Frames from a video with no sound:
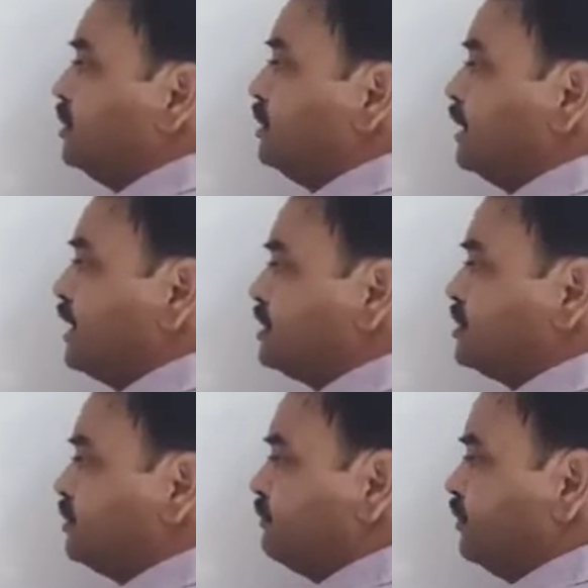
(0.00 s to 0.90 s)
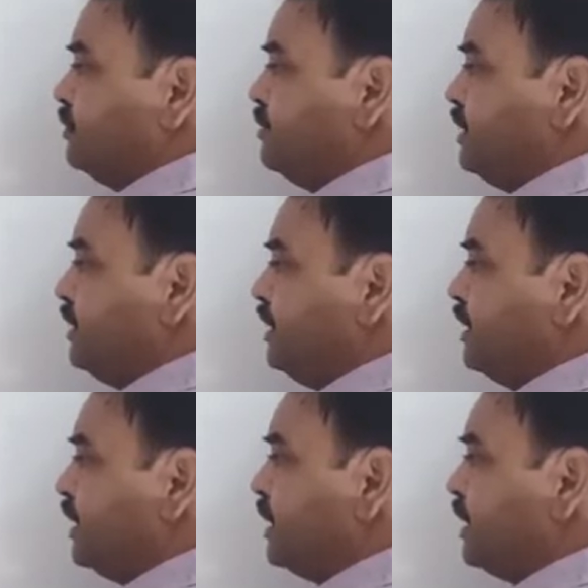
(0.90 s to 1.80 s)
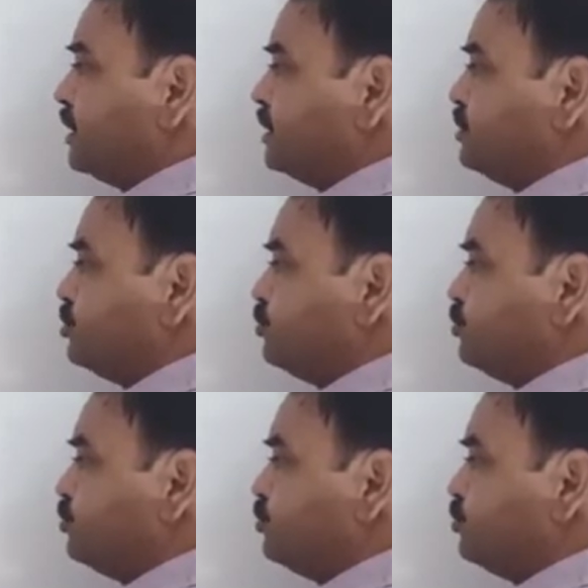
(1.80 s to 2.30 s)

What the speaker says: Last term will be ar raised